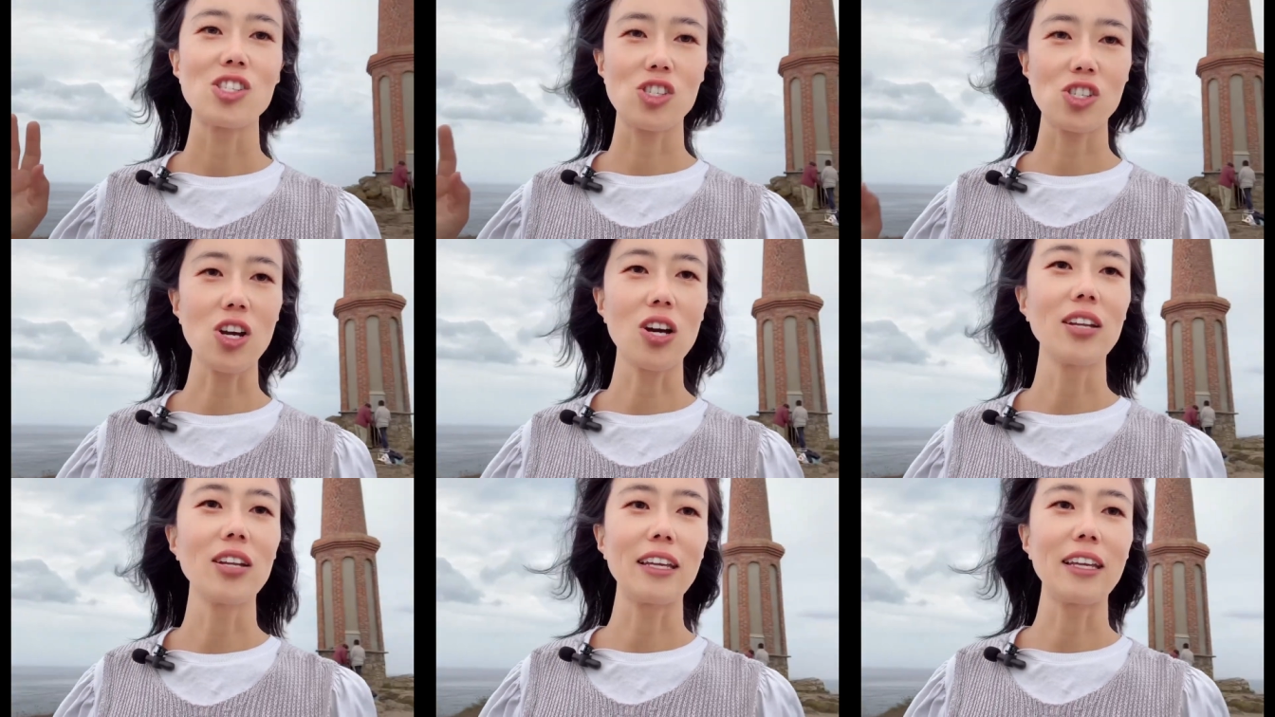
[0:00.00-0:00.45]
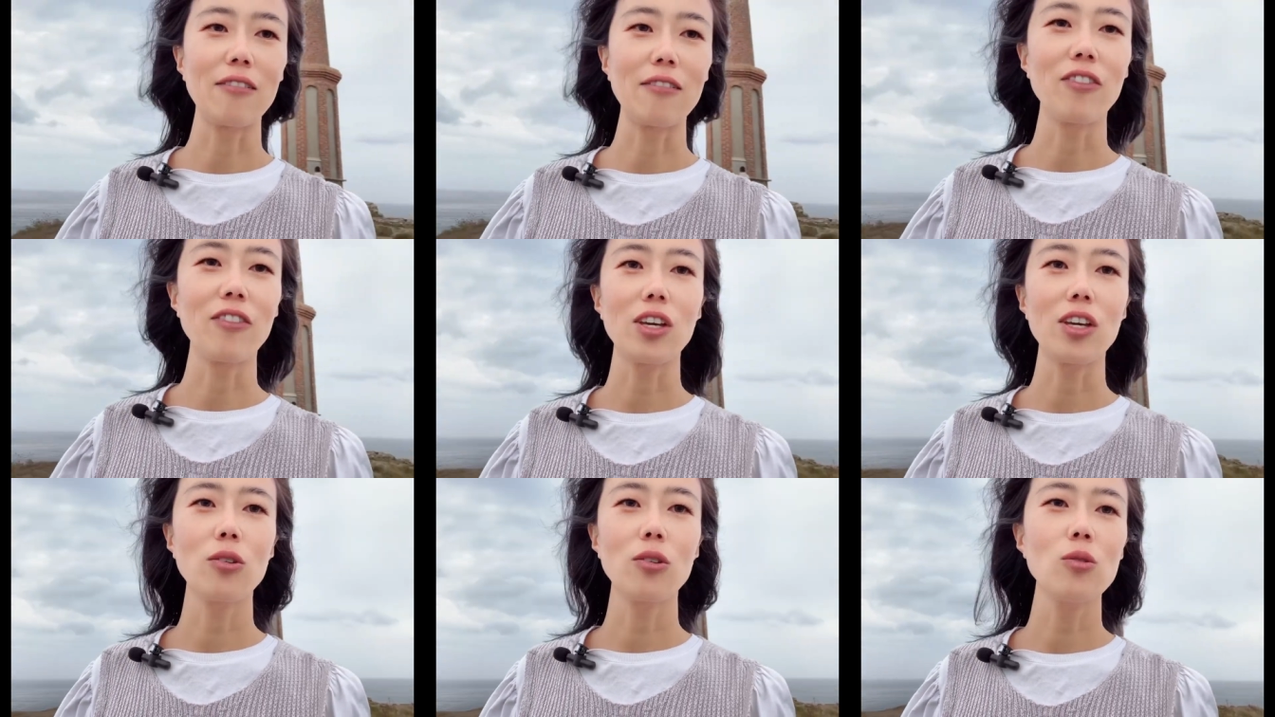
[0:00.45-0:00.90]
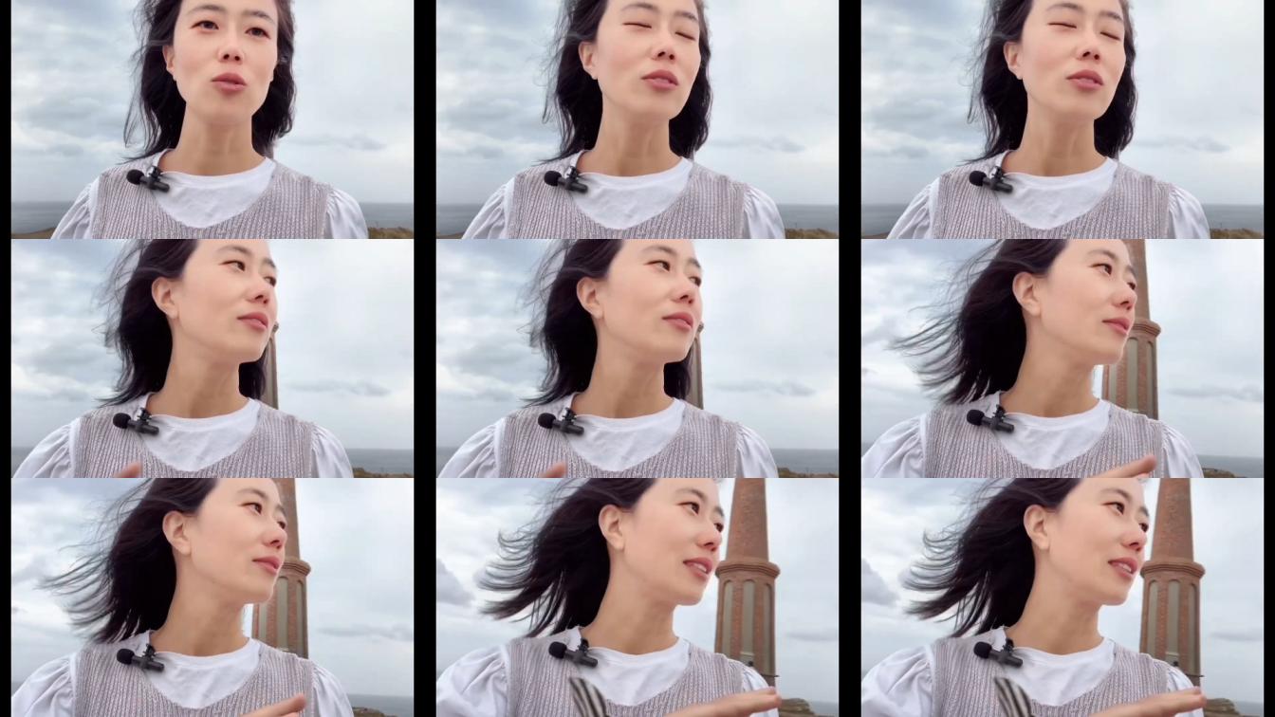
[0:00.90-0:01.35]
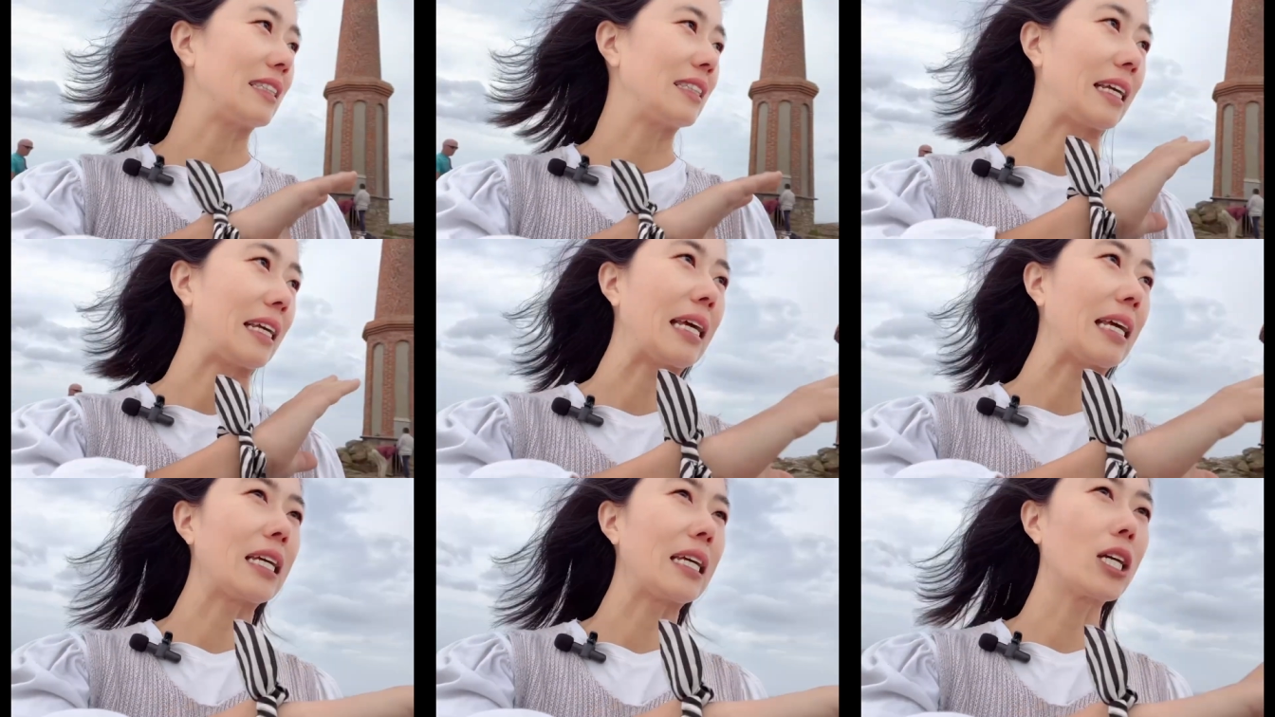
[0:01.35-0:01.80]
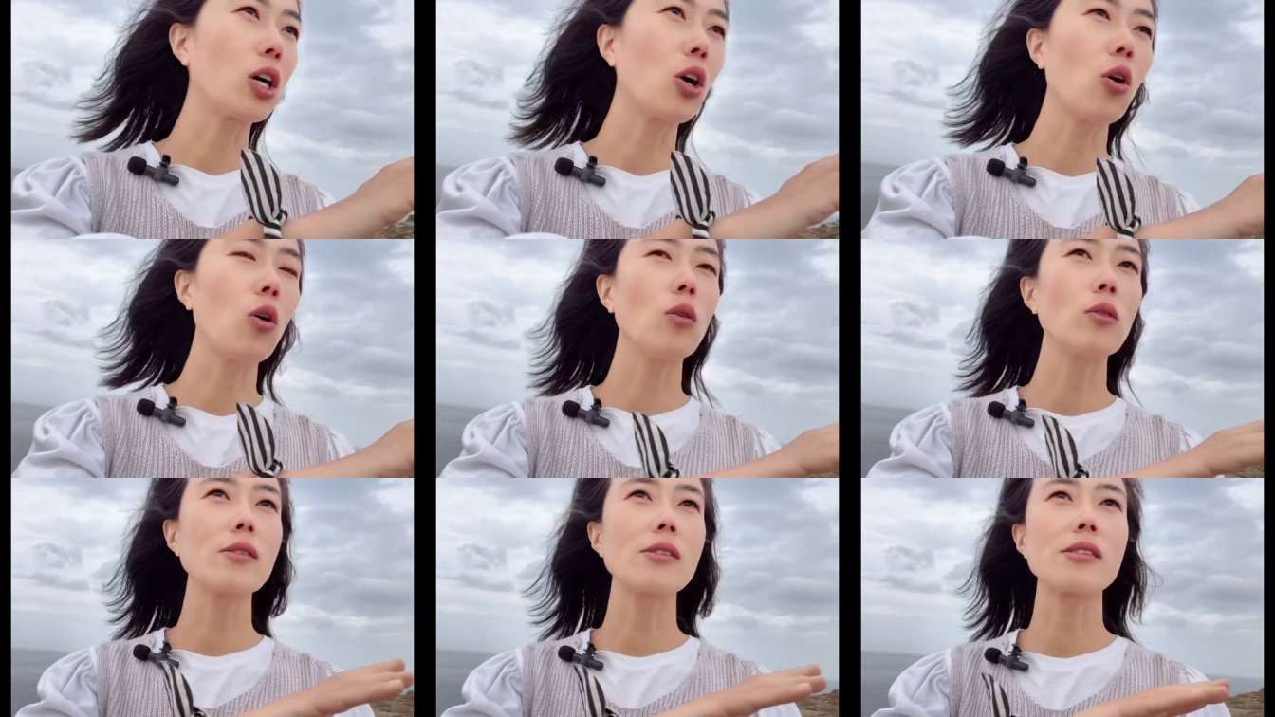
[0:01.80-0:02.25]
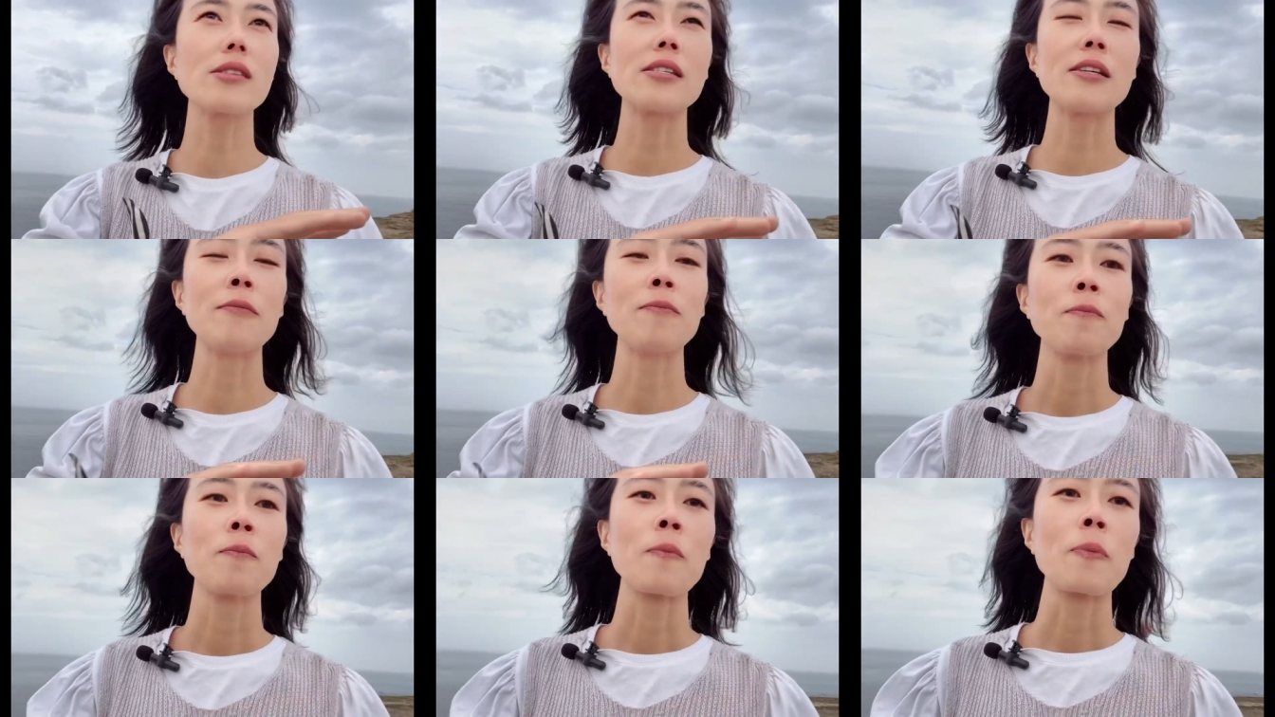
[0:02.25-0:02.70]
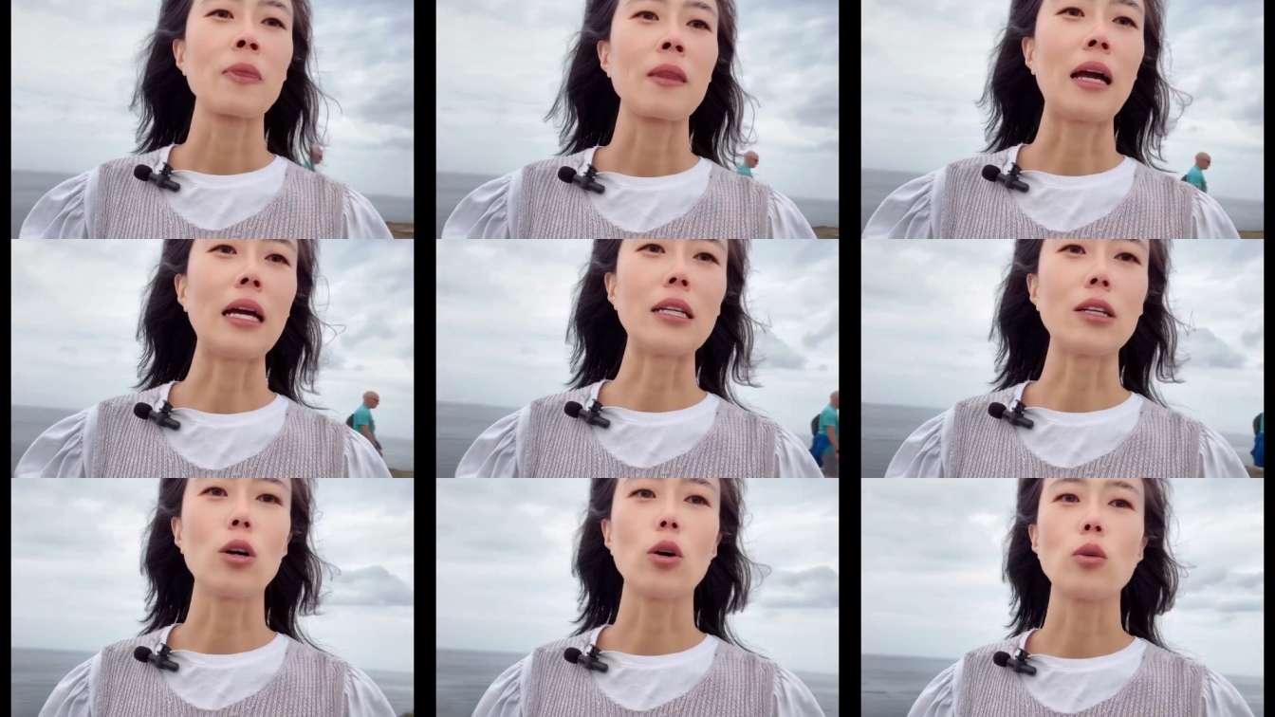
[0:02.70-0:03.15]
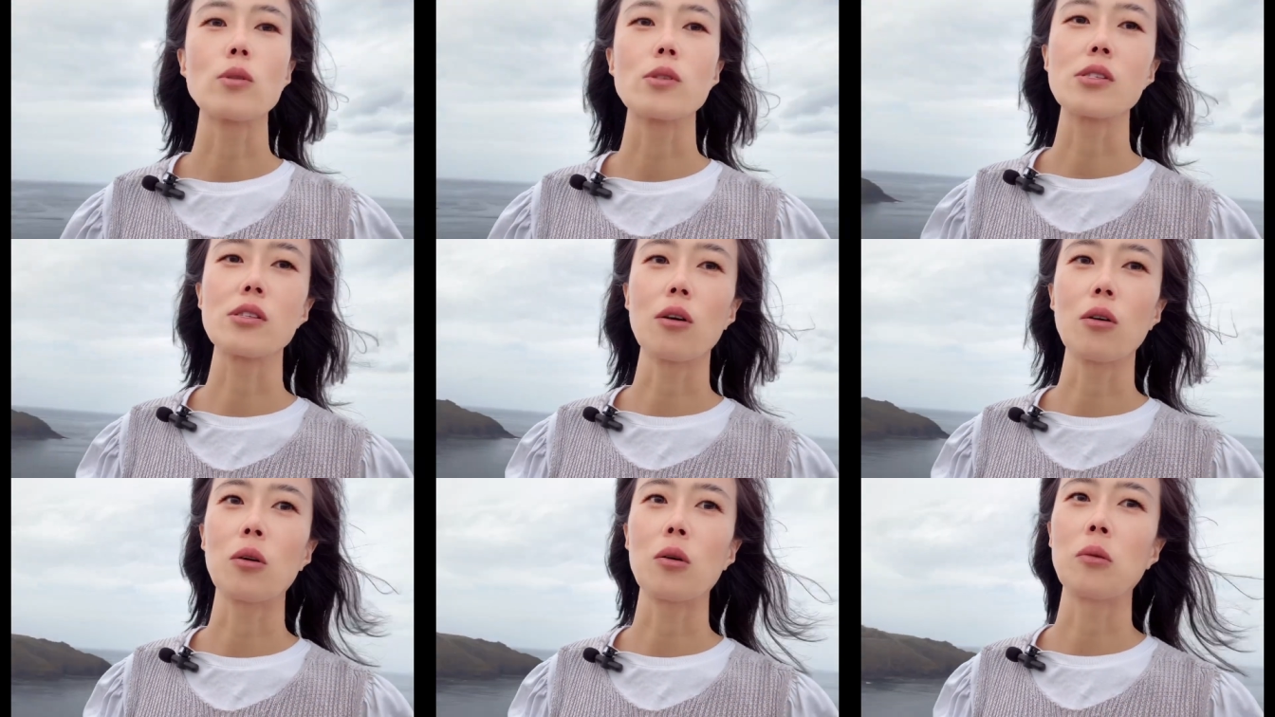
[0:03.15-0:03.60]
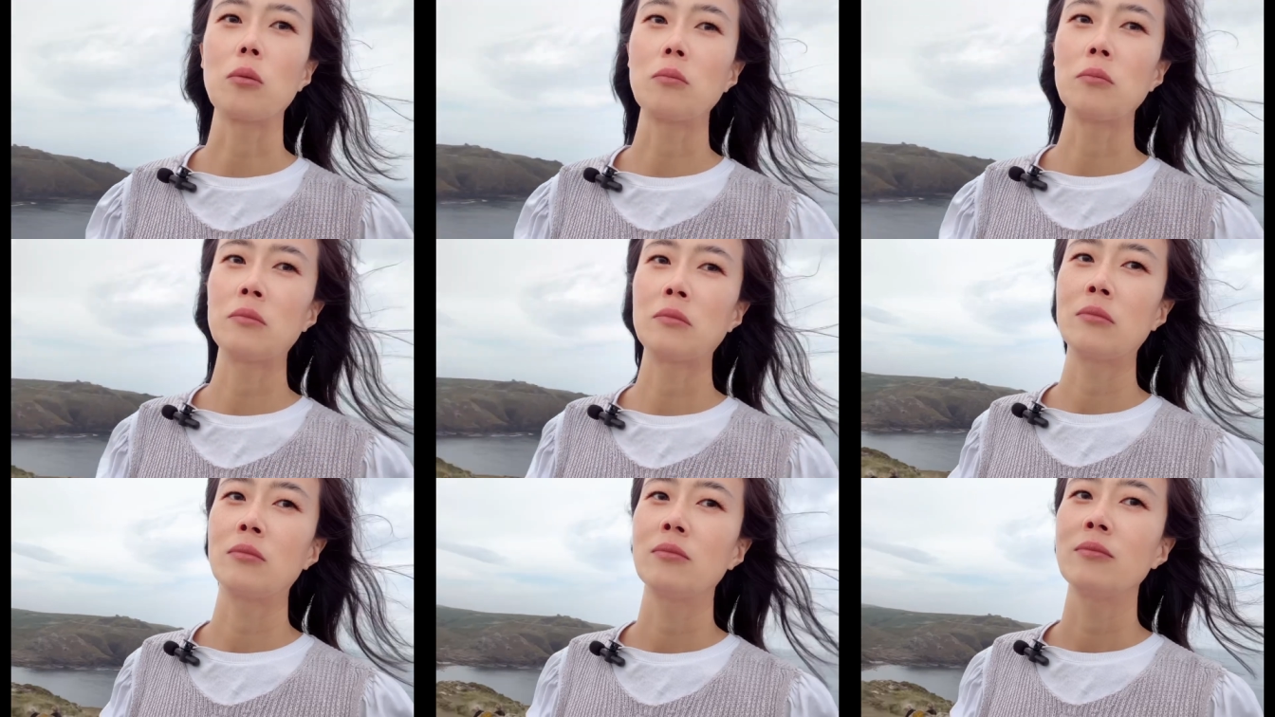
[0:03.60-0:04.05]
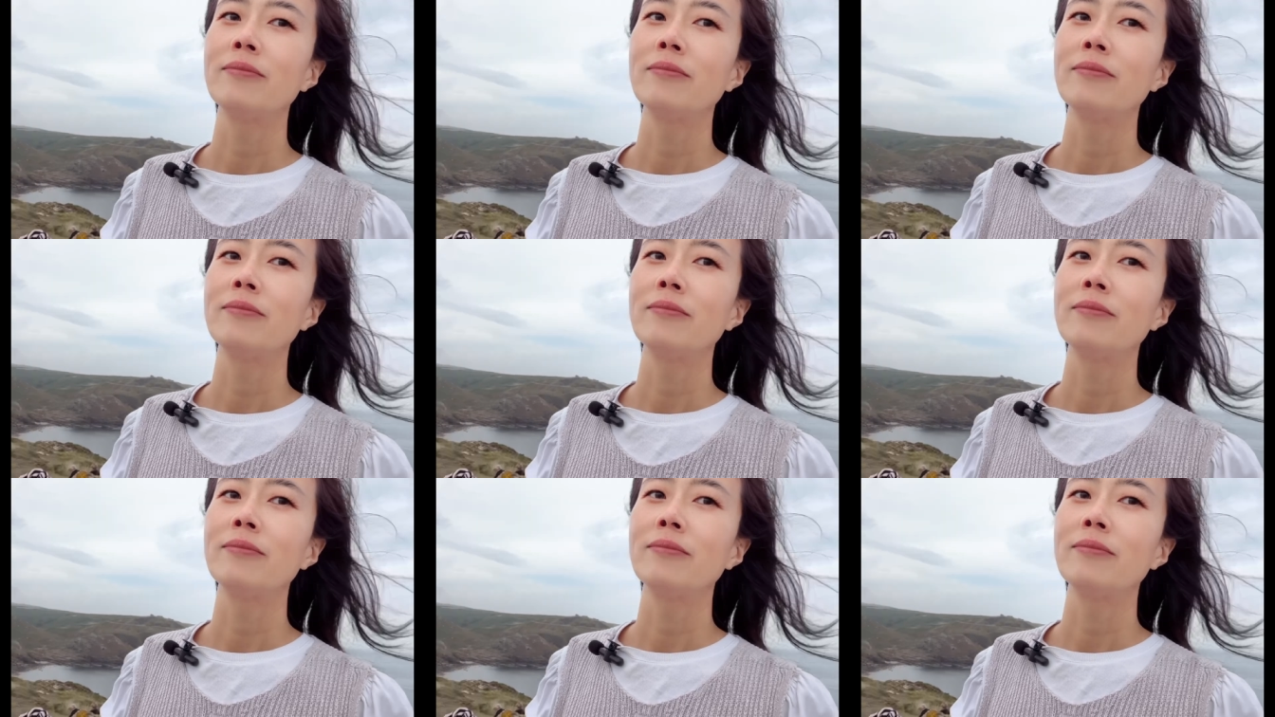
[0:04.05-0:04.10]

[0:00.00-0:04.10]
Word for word: stunning view, the Tin Coast, and also